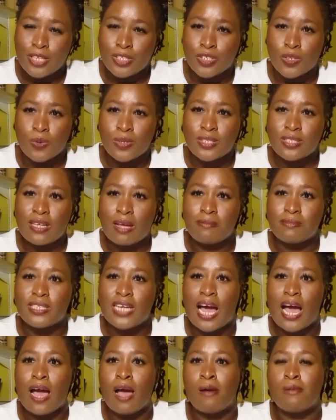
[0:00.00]
And so
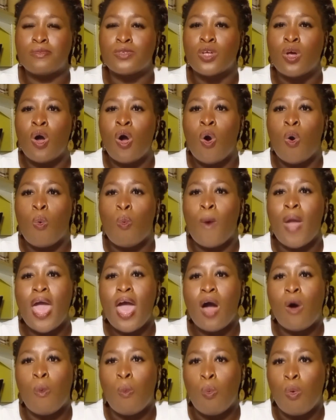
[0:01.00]
sometimes
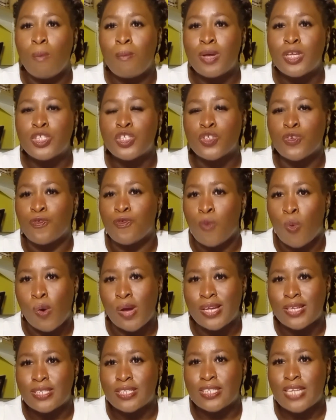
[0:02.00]
where a woman's
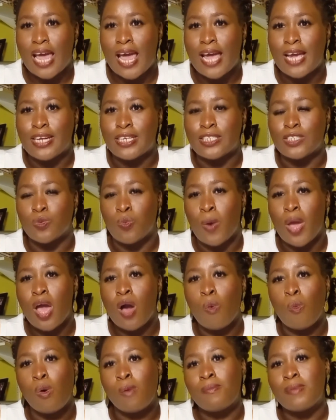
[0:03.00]
voice and
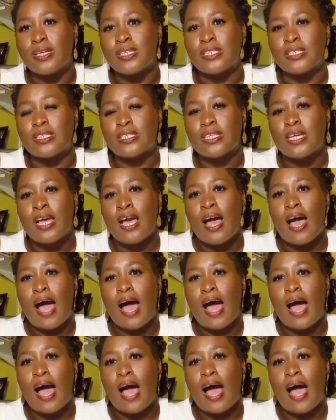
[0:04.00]
where a woman's